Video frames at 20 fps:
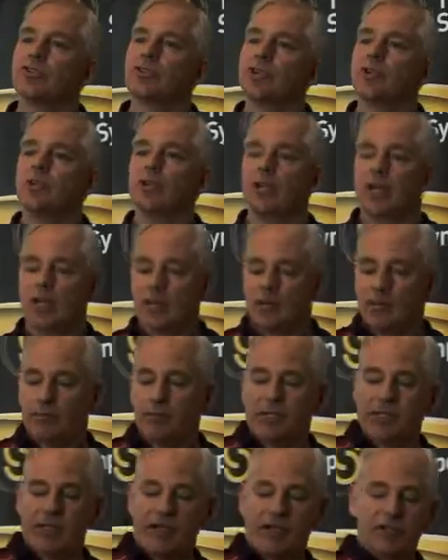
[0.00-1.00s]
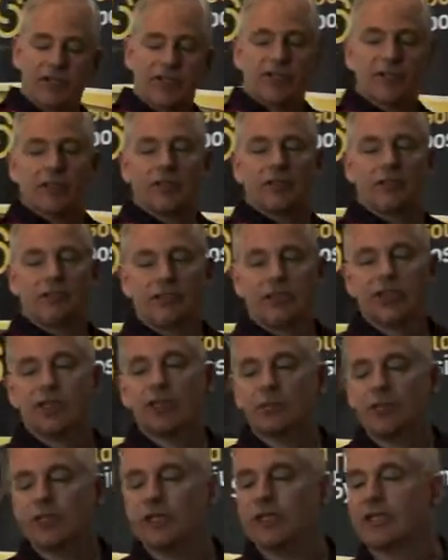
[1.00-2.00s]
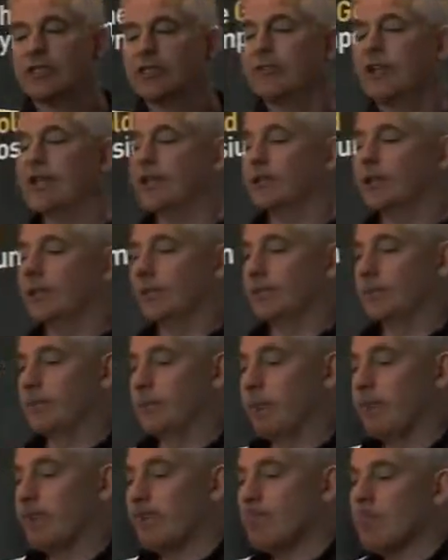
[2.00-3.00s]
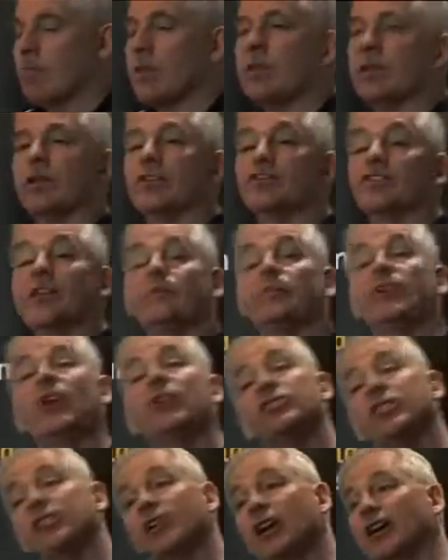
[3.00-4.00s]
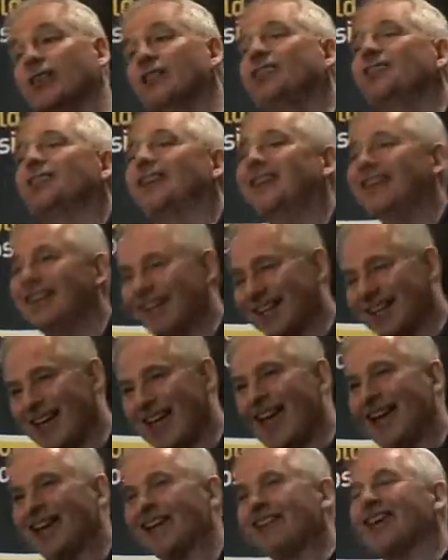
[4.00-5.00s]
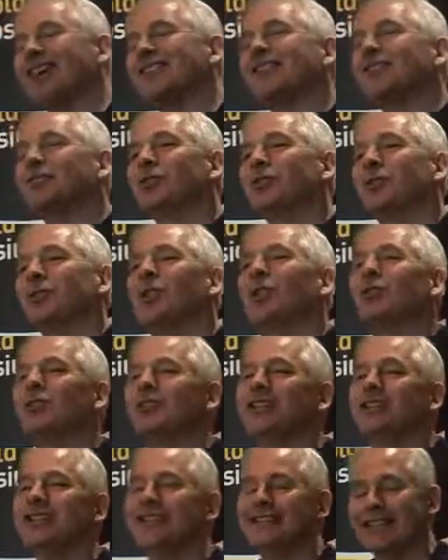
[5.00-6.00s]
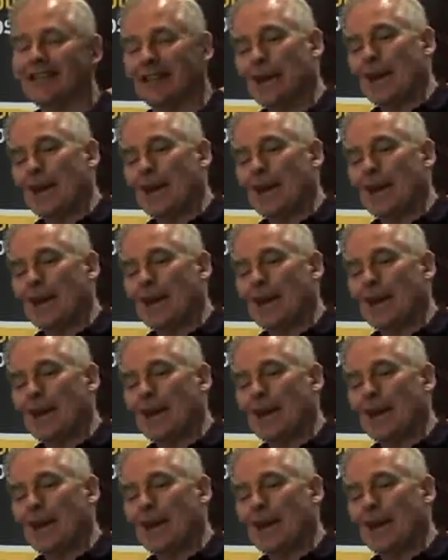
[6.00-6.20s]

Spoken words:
or so. The currencies are deliberately devaluing, except the Aussie currency. Our guys haven't caught on to it yet.